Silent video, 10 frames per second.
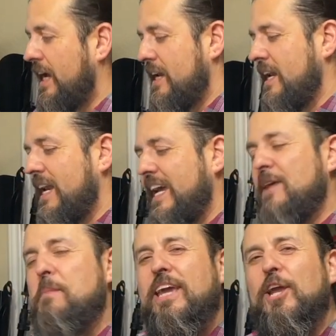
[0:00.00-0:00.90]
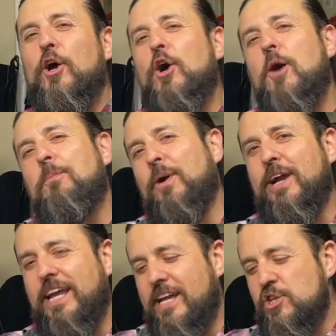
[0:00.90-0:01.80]
and like it make it look all
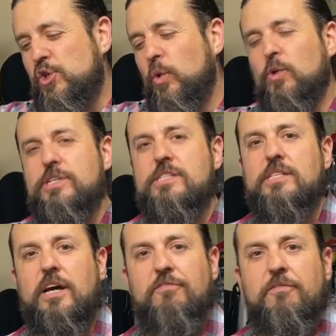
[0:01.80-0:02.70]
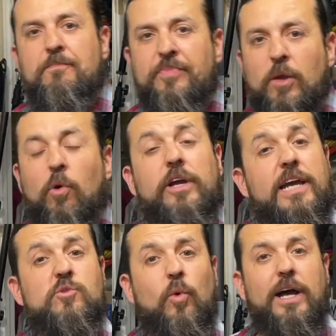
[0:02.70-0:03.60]
pretty and jewels and stuff, well,
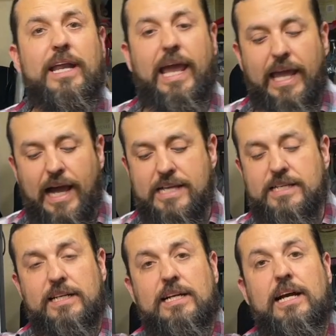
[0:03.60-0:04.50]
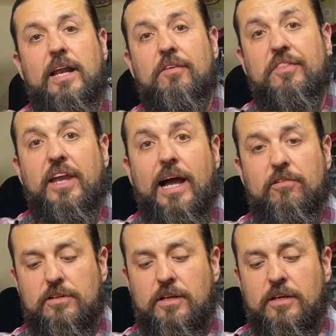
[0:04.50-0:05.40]
guess what? AI is going to cut everything
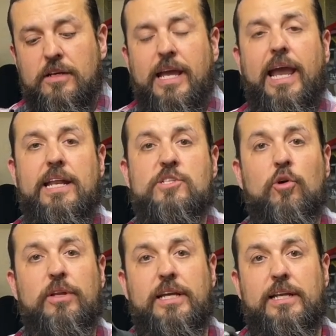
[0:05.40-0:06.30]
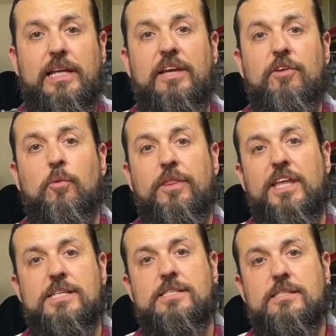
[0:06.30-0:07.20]
out and it's only going to leave you with
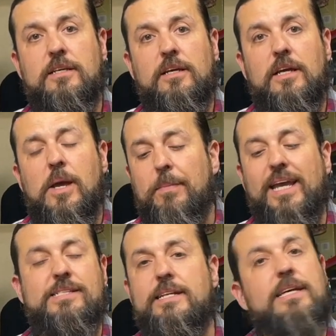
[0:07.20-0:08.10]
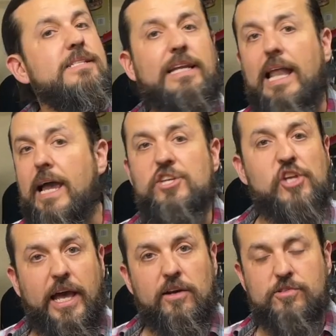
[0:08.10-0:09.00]
this because it doesn't like
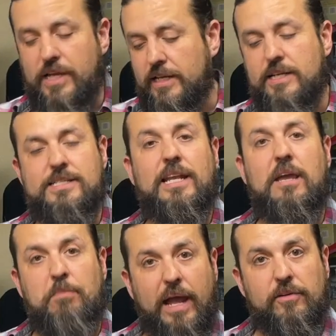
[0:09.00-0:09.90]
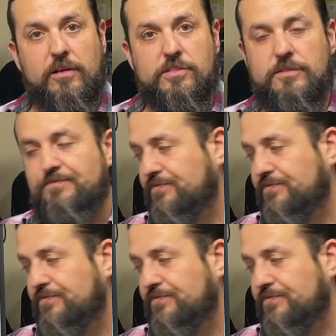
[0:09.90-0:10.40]
shadows and it doesn't like backgrounds.